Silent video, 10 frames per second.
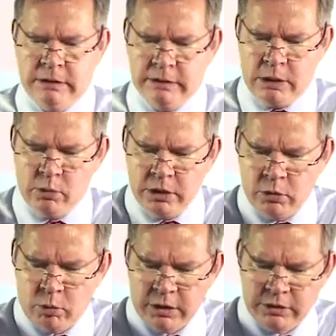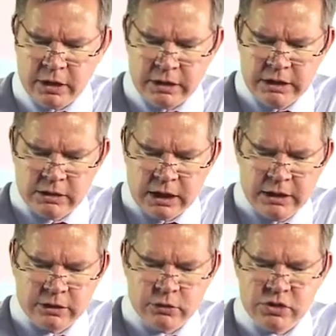They wouldn't want the
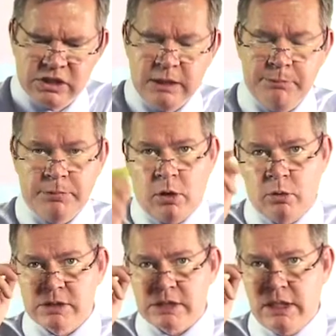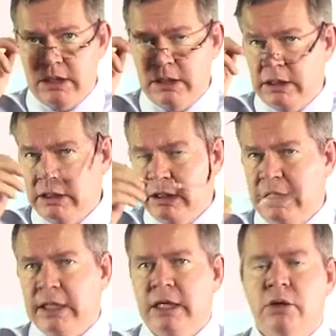retailer to skip the wholesaler
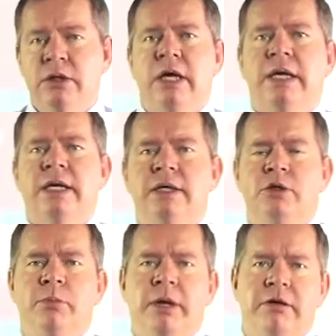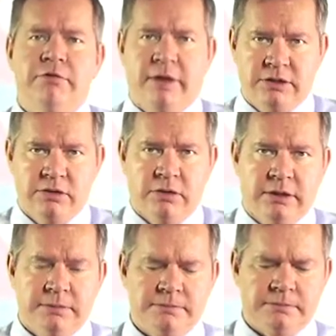and go directly to manufacturer.
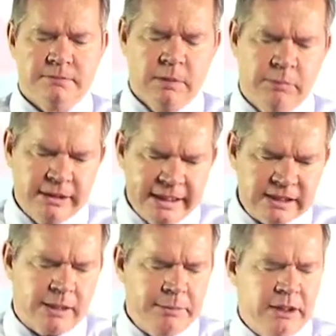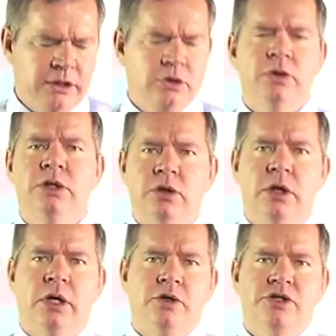But that's something that you need to
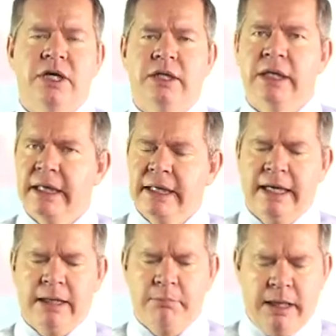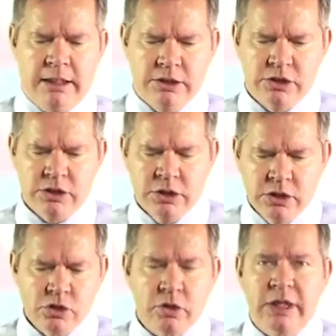negotiate and manage.
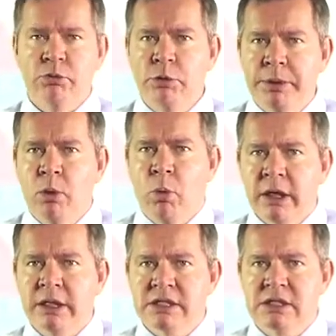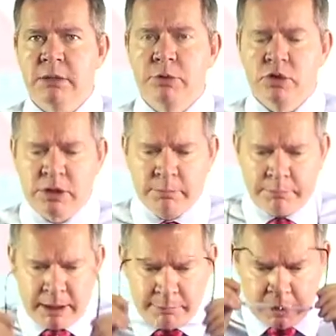So that would be one distribution
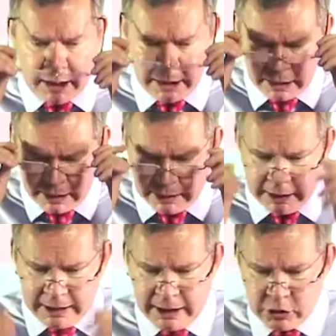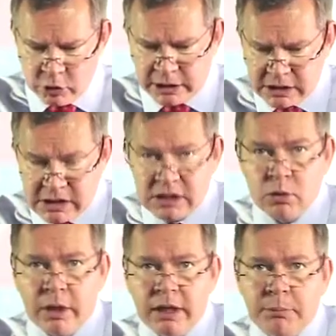pipeline, and you can see
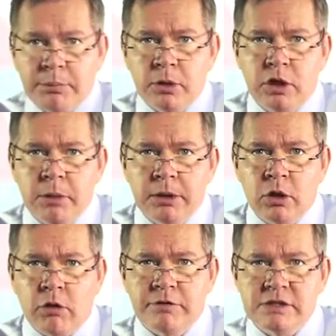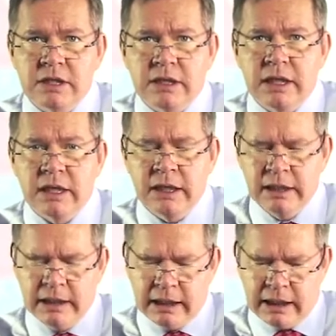where the procurement officer there
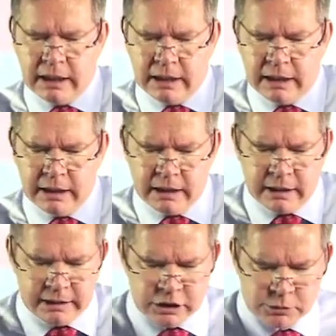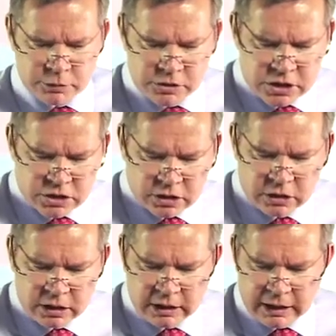is positioned
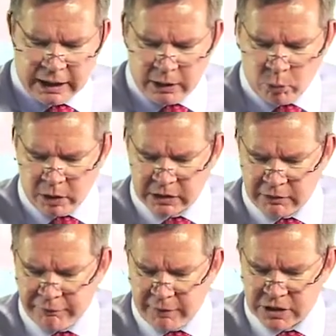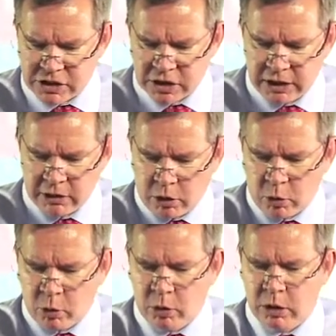and what the function and
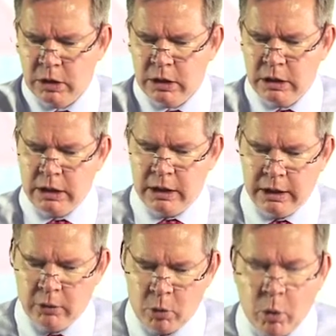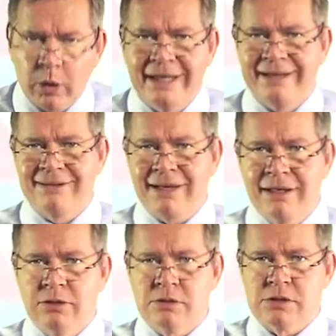role all
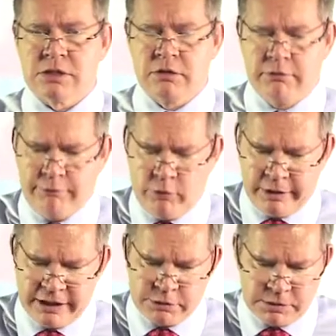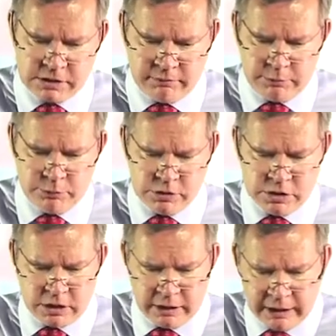entails for that specific
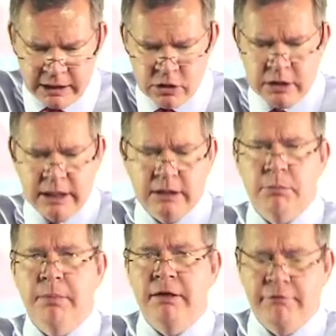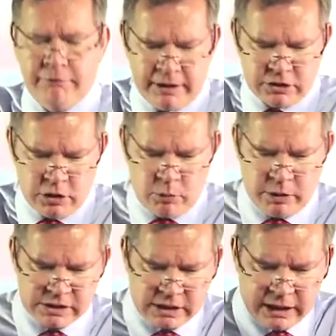position. Then you get manufacturer.
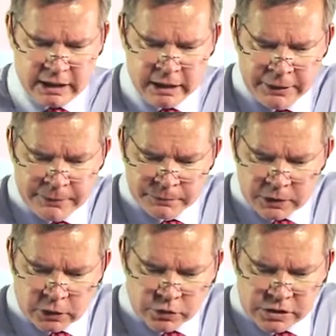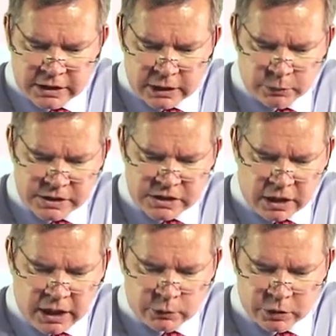Once again, you'll see that we
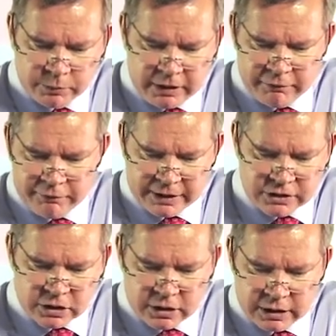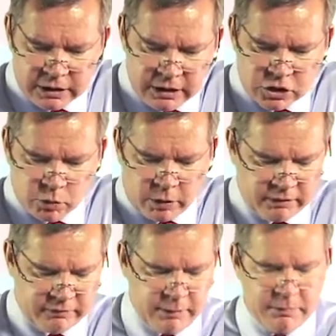start with manufacturer in each one
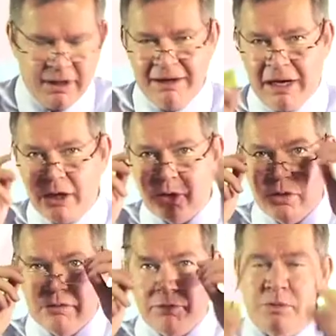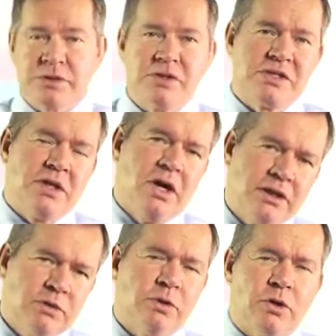of them. I could have also
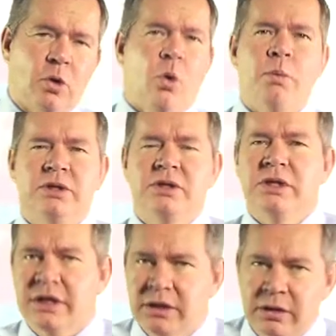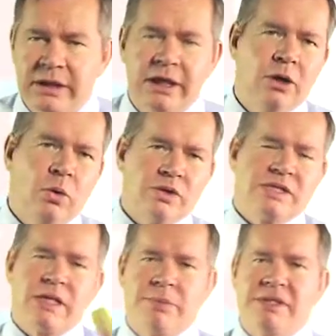started with raw material here or
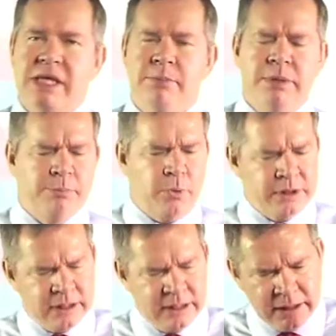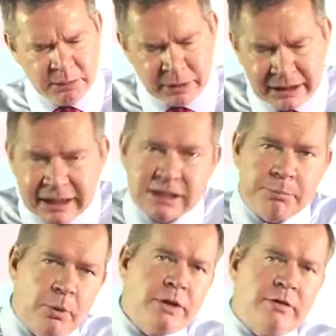sub-assembly point, but it's a
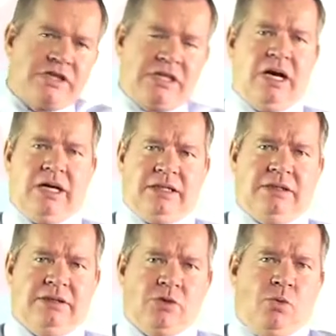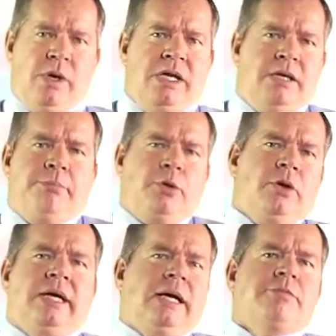point of start. It's where the
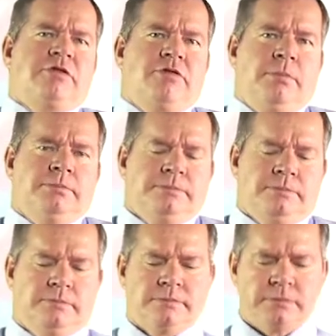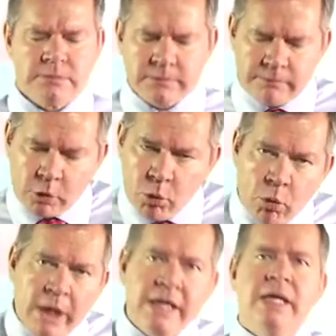product comes from,
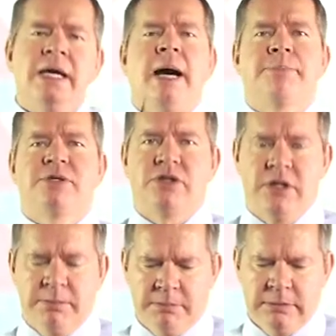way upstream.